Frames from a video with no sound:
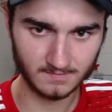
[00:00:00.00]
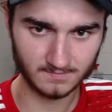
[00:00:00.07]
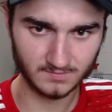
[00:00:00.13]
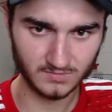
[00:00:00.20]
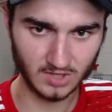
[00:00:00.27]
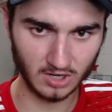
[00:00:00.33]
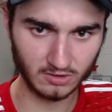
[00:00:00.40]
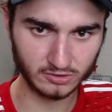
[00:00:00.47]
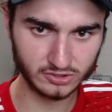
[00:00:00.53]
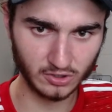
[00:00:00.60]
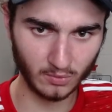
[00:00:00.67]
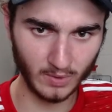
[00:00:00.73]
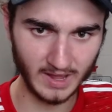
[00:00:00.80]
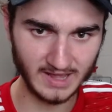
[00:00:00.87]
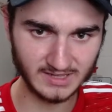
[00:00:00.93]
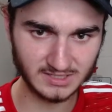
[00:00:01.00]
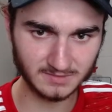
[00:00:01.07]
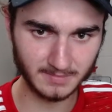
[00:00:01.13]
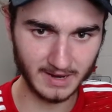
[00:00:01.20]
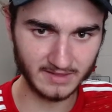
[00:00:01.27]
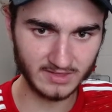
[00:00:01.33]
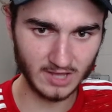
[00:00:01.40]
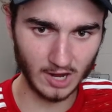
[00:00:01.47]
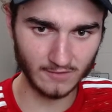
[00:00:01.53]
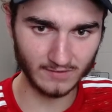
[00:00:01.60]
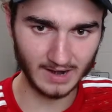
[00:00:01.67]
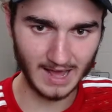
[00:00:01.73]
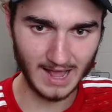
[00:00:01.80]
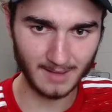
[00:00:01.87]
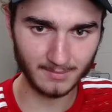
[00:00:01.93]
Douglas Luiz has made the
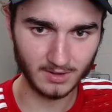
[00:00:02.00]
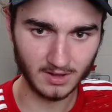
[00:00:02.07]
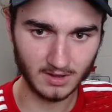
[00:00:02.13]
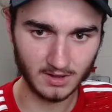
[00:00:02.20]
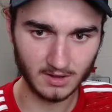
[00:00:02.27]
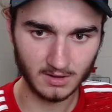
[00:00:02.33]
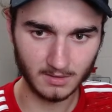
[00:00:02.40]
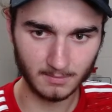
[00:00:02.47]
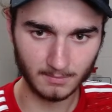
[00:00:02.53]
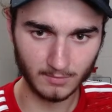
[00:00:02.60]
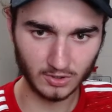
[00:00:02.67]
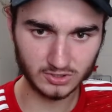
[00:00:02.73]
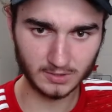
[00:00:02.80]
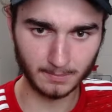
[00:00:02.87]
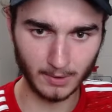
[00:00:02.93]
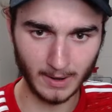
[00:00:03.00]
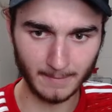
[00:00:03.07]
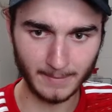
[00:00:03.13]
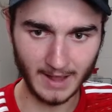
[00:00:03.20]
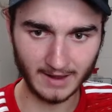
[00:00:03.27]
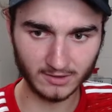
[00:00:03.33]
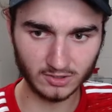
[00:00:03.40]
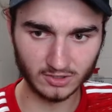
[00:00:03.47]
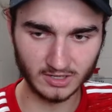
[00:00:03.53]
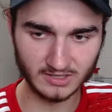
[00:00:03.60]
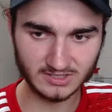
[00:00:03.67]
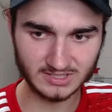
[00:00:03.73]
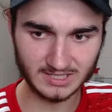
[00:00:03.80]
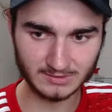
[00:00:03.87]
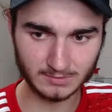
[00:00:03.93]
overlap. Looks to pull it back. Good
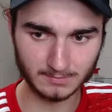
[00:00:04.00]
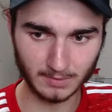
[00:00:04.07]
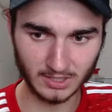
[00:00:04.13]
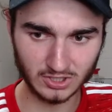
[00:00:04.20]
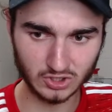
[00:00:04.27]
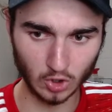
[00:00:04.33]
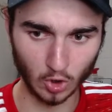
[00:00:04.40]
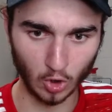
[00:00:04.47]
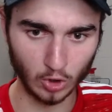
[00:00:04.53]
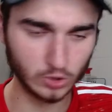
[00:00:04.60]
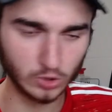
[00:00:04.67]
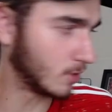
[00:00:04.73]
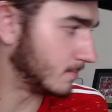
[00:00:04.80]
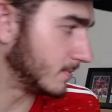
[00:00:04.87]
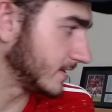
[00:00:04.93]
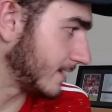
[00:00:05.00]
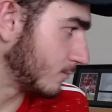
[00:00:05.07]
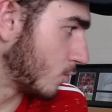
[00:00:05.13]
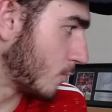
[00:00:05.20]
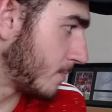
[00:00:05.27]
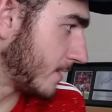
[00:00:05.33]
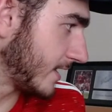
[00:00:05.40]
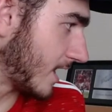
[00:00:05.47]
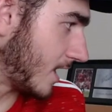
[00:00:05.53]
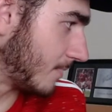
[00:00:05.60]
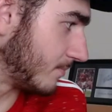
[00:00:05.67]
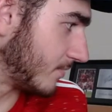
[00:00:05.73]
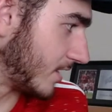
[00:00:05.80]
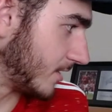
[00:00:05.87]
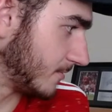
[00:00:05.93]
interception by Shaw. John McGinn will pick it up
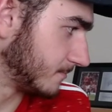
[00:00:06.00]
though.